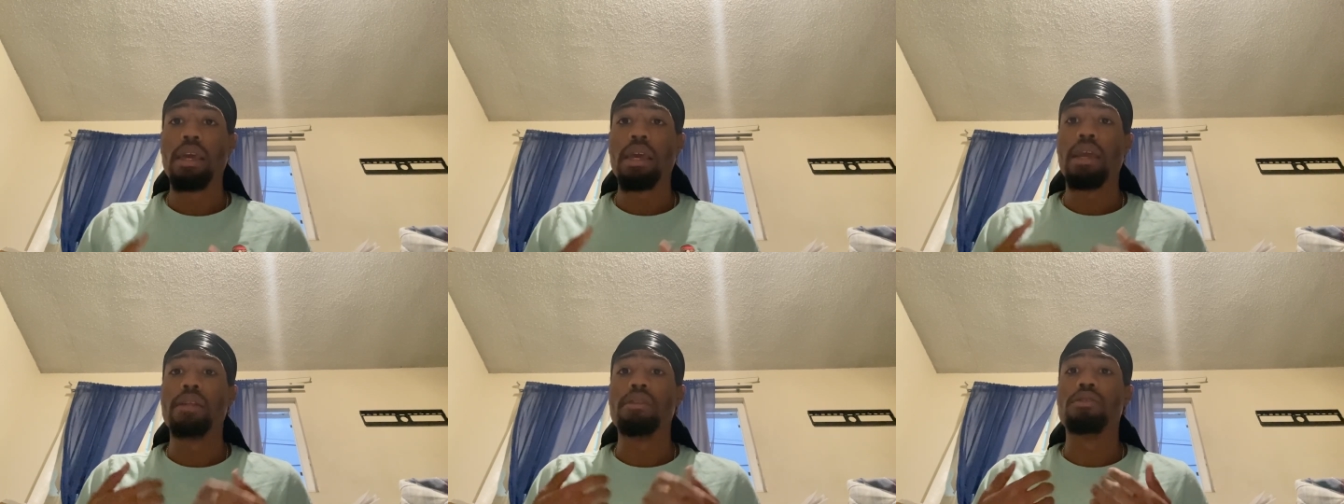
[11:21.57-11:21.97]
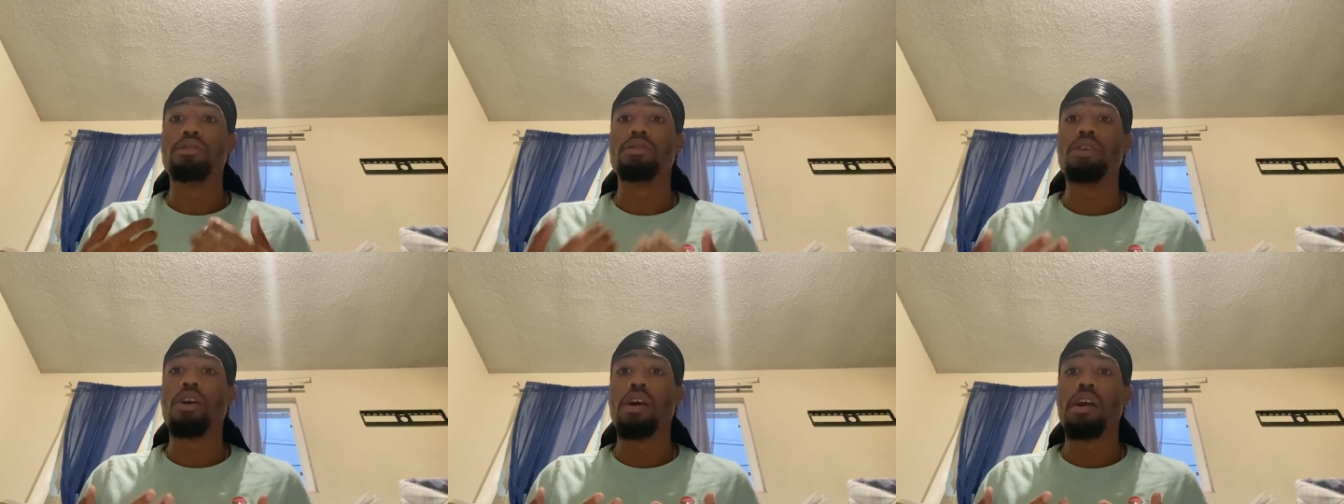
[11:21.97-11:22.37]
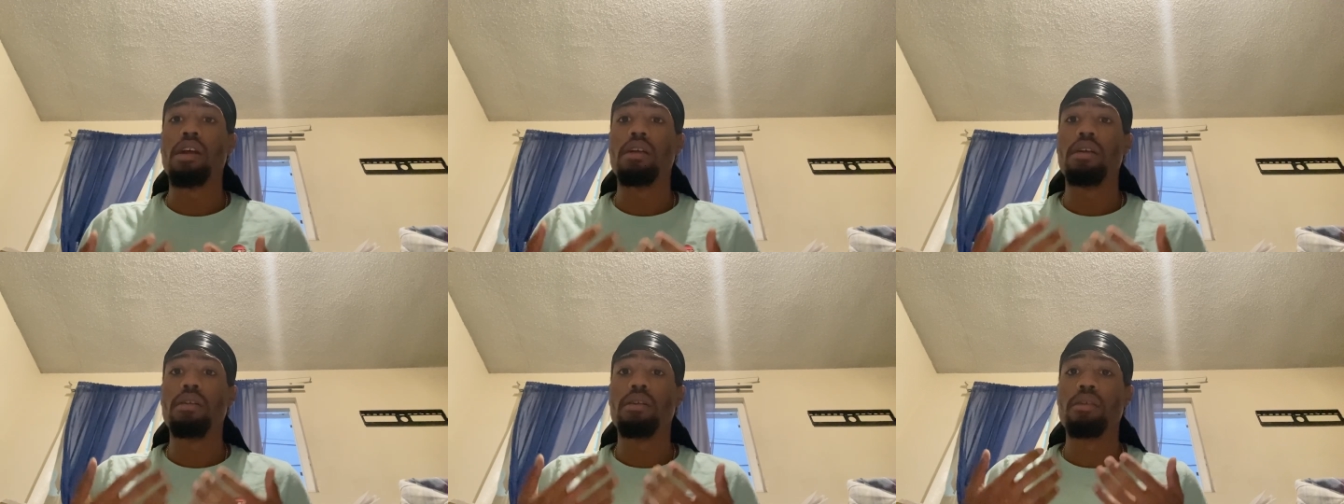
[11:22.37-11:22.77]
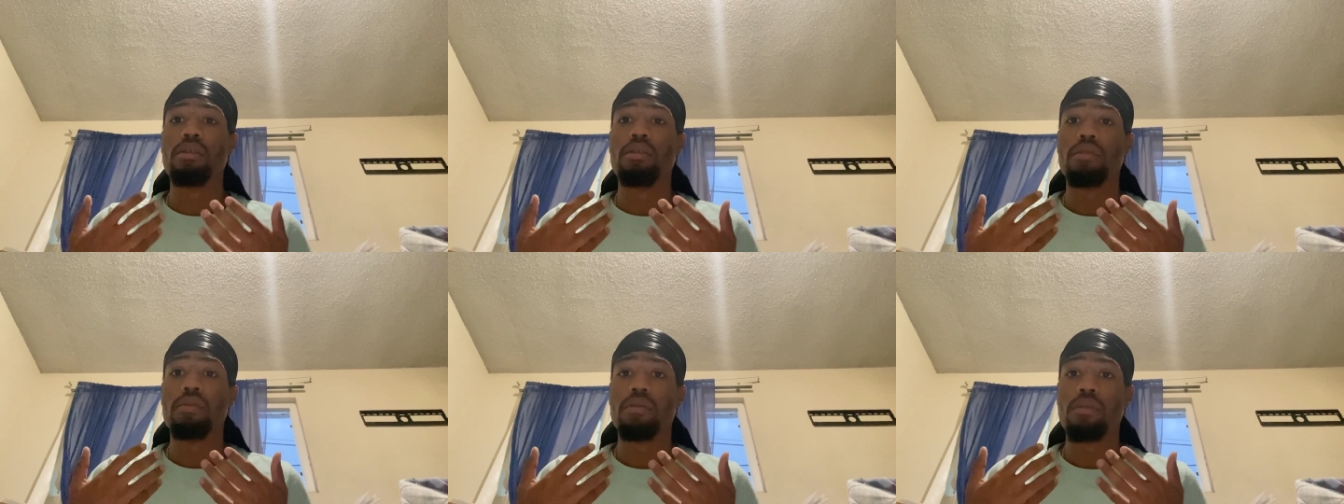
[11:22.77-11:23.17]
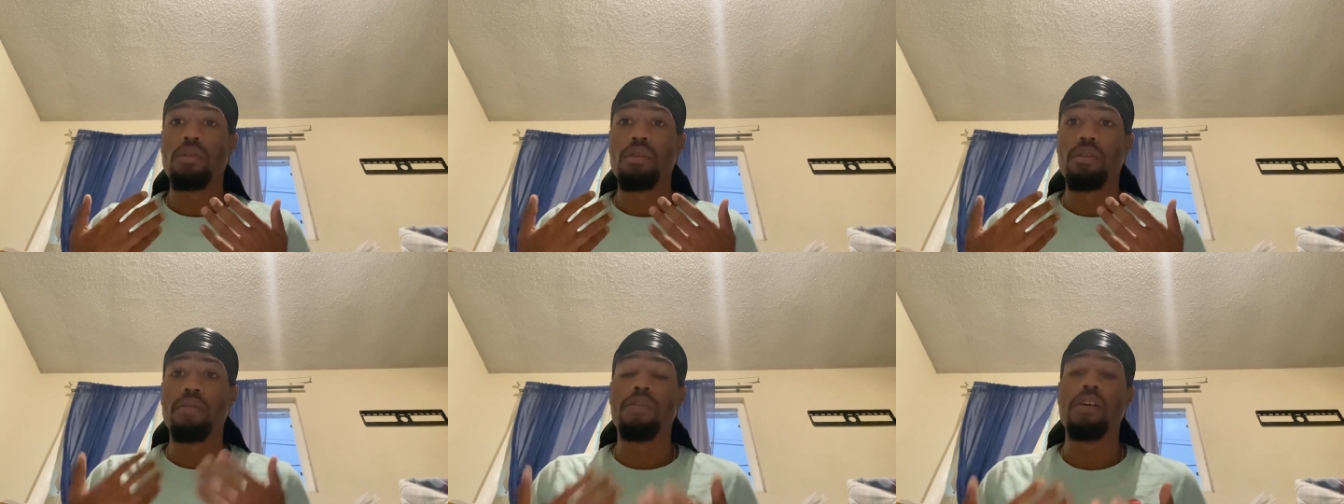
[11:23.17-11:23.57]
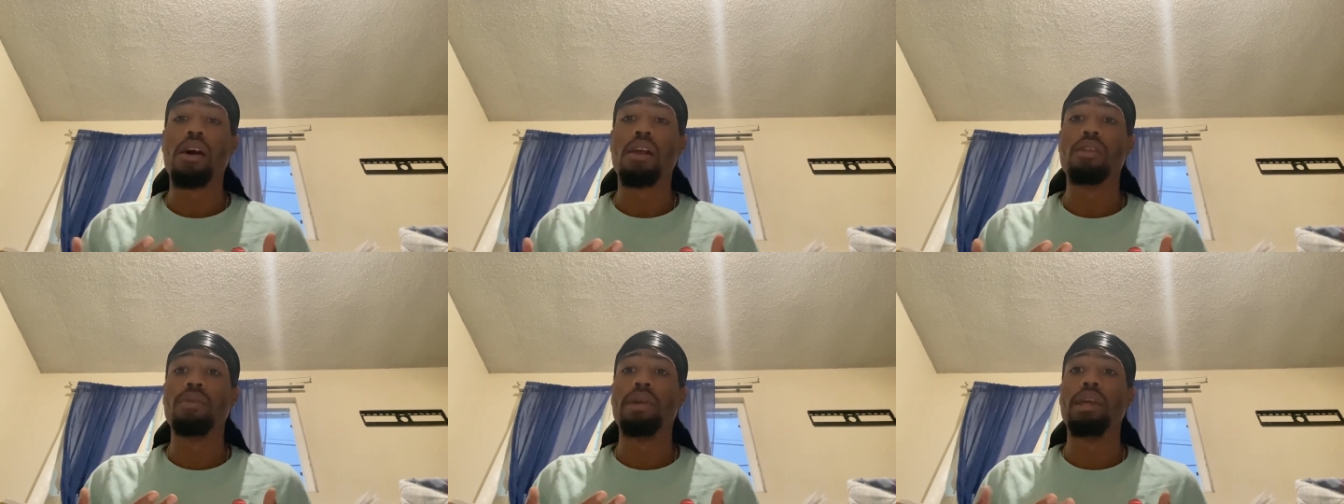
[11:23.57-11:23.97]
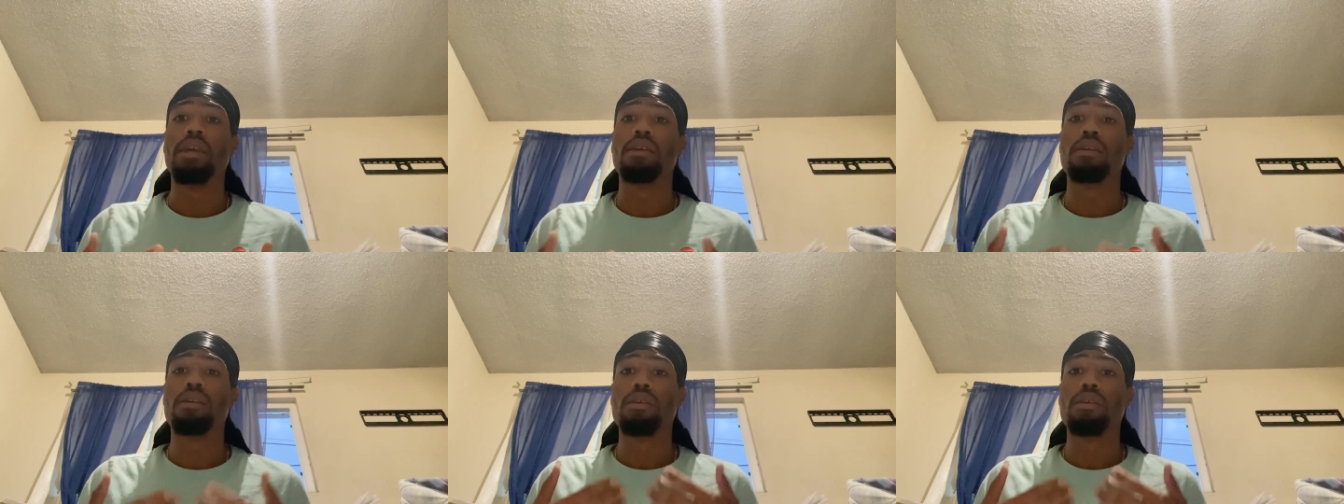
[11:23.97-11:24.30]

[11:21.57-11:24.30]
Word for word: and start following